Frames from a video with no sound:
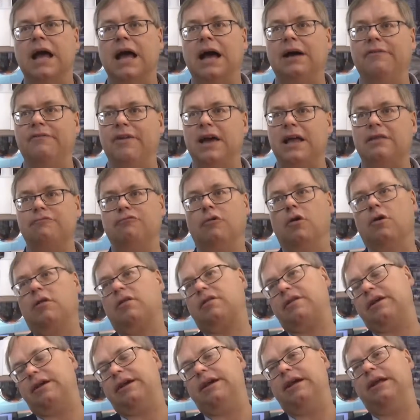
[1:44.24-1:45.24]
and that
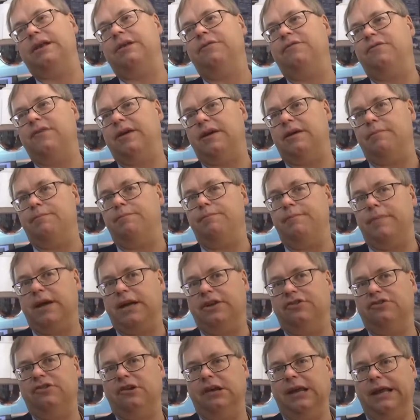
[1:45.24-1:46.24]
was in the
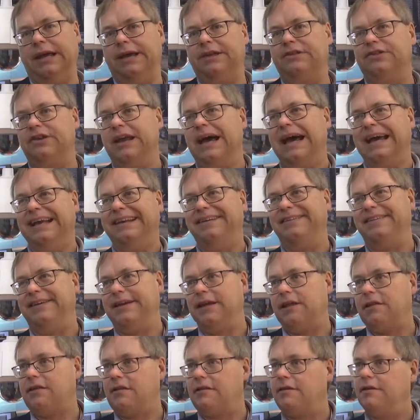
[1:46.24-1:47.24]
mid to late
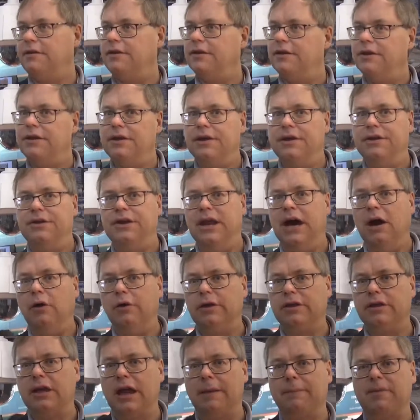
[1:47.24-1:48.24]
90s.
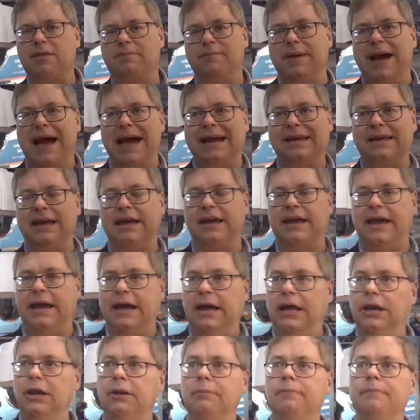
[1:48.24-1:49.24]
Now it comes back
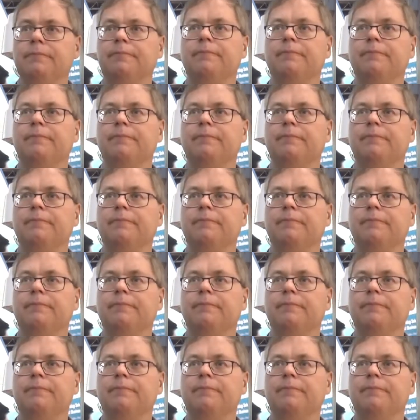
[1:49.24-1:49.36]
again,